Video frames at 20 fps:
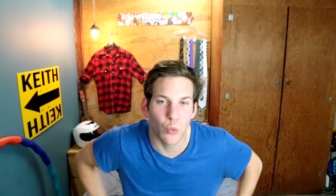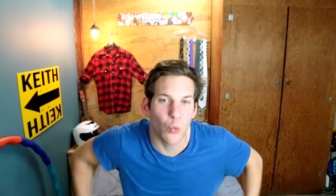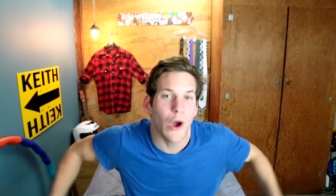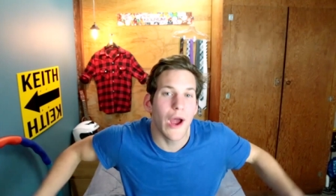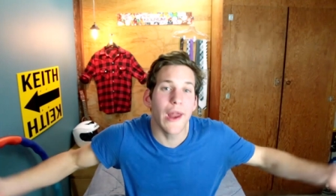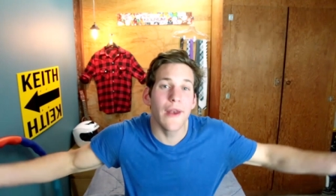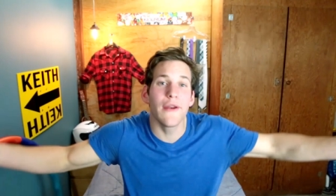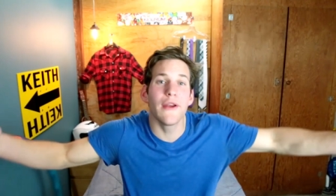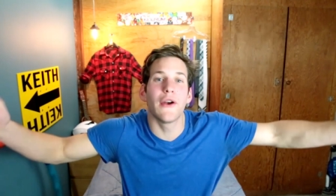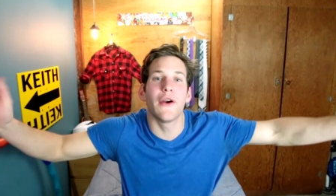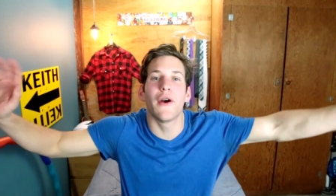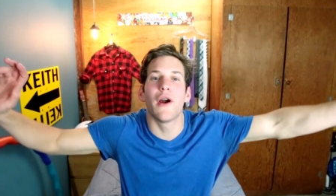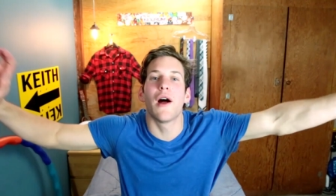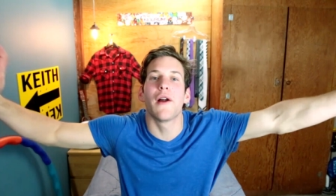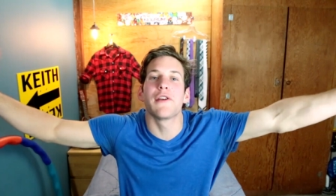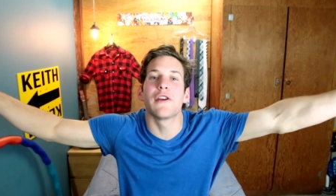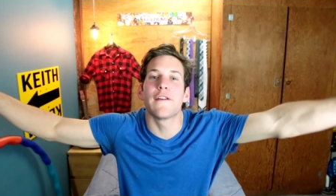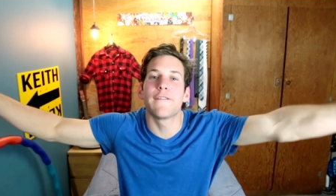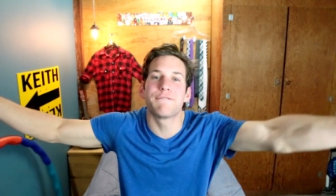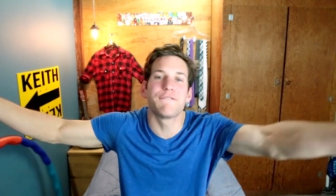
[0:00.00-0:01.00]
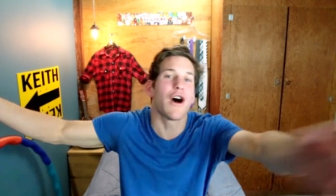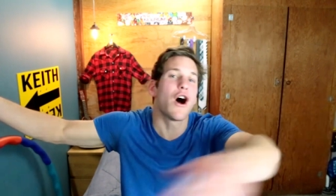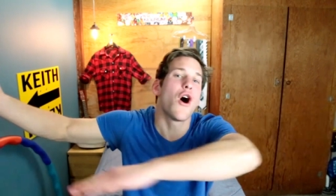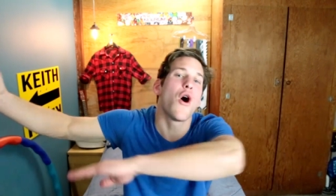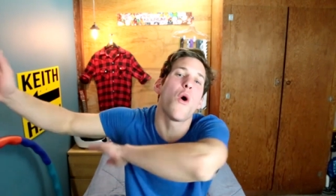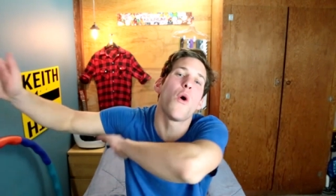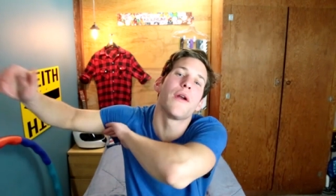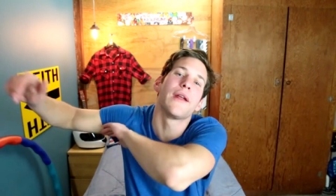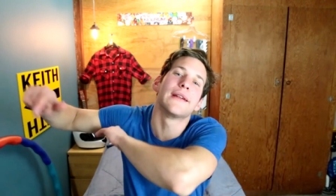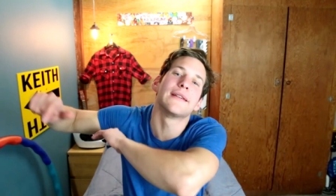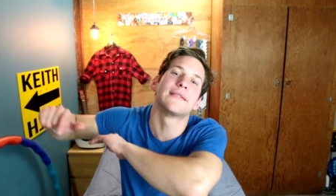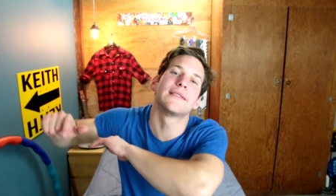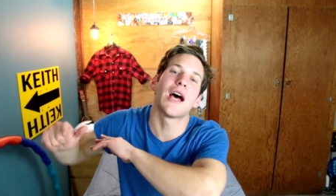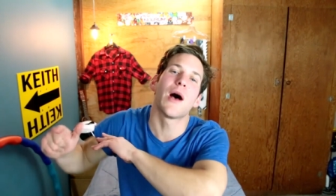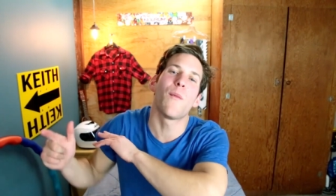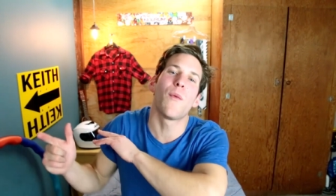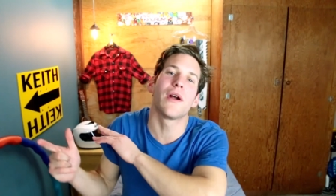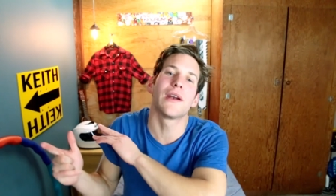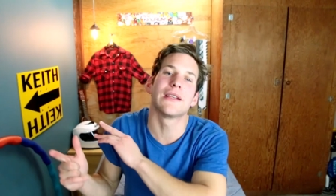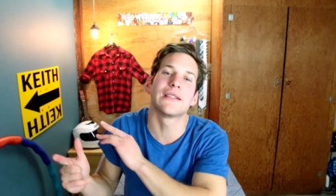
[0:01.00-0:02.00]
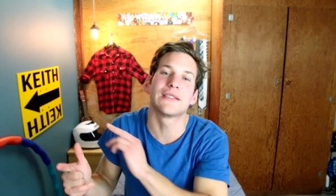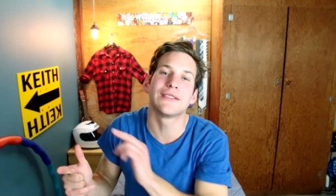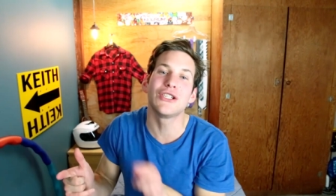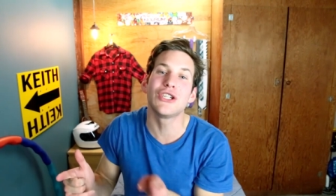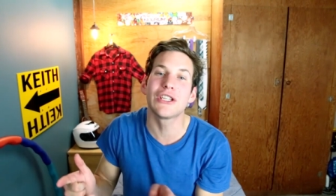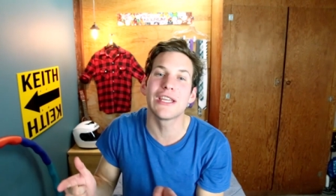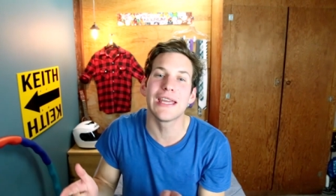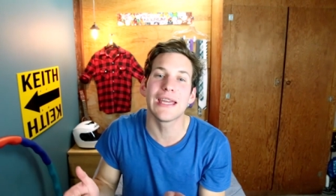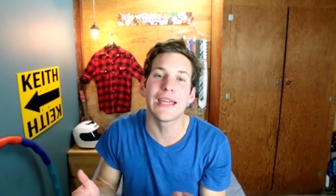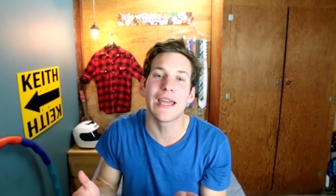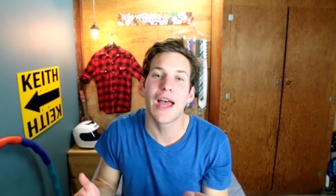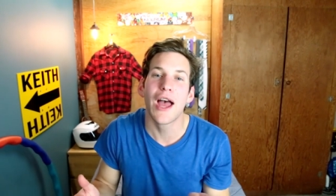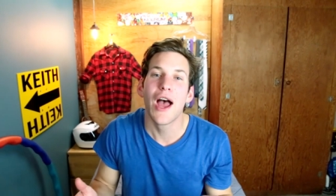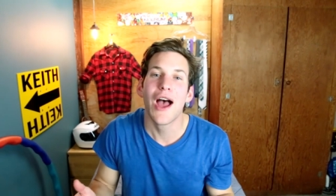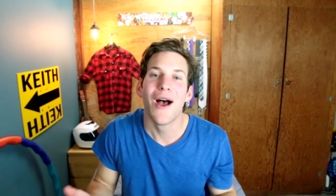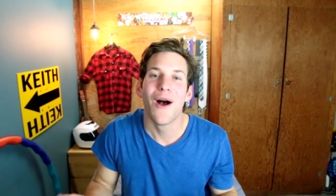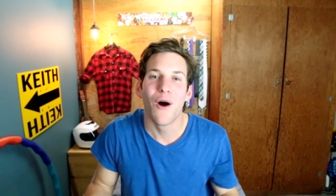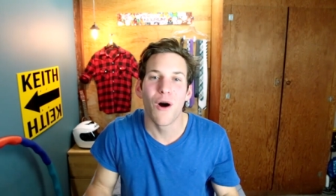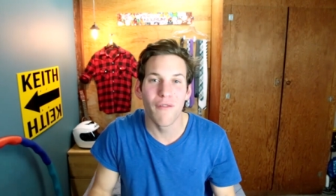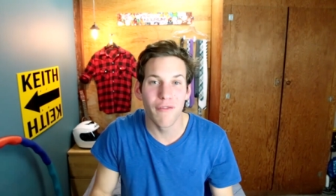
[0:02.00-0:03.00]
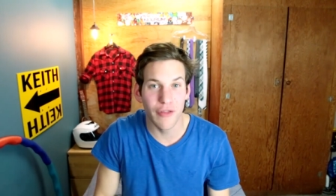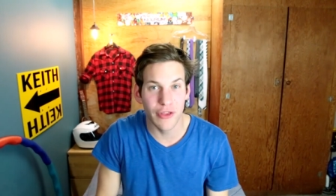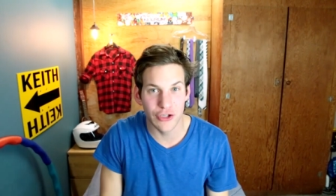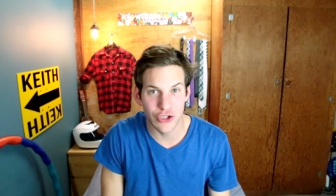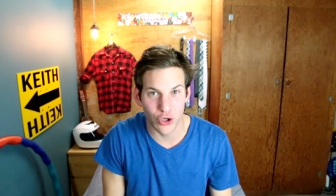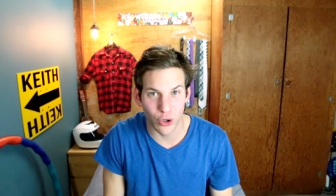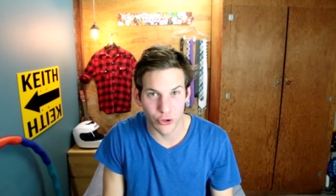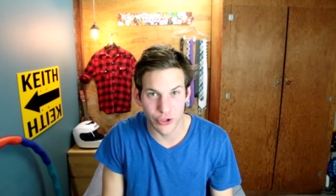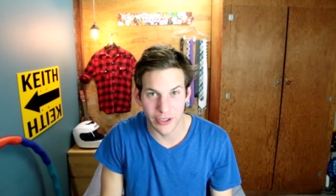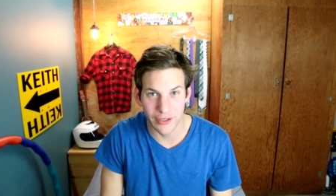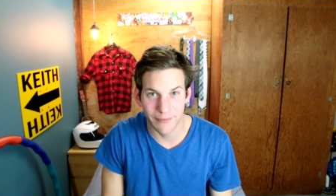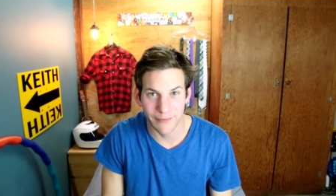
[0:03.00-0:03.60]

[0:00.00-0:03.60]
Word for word: When you're on your phone and someone is looking over the shoulder,